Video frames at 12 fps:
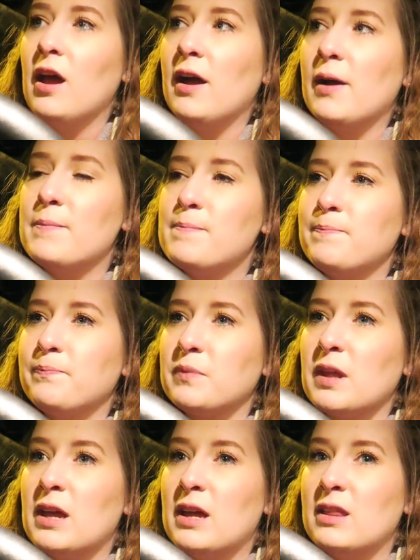Um,
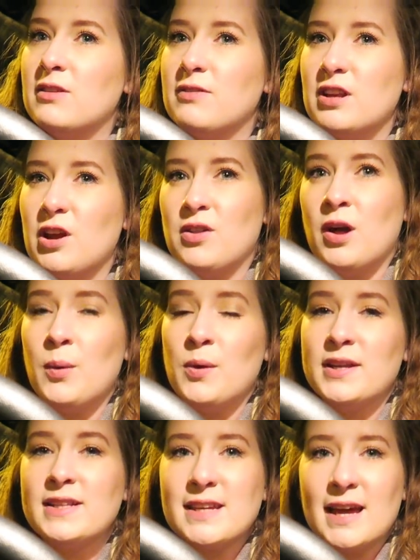the video that I
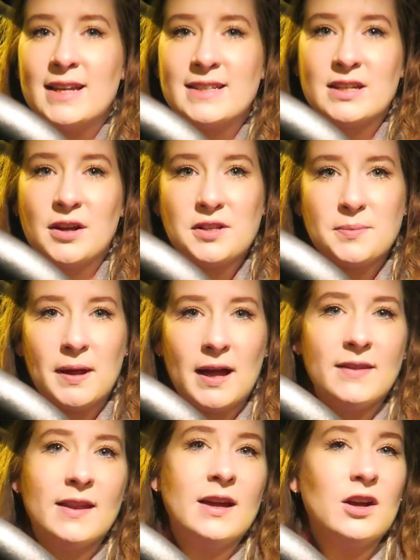wanted to edit didn't go to
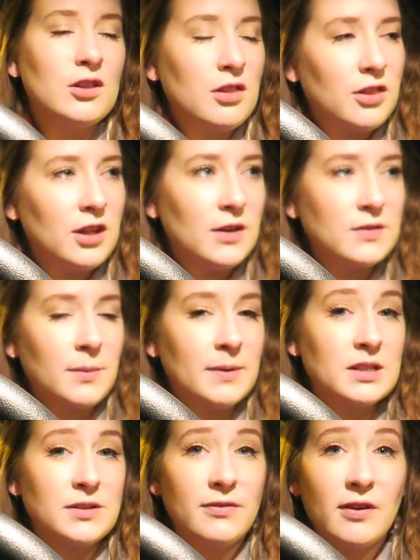plan. Then I couldn't think of
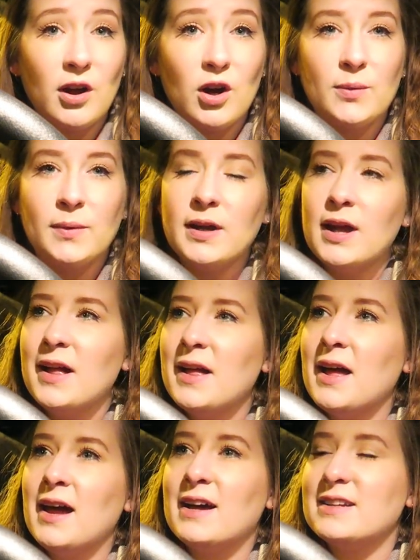something to film
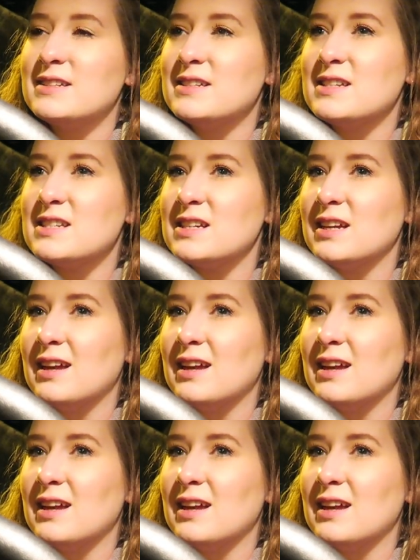and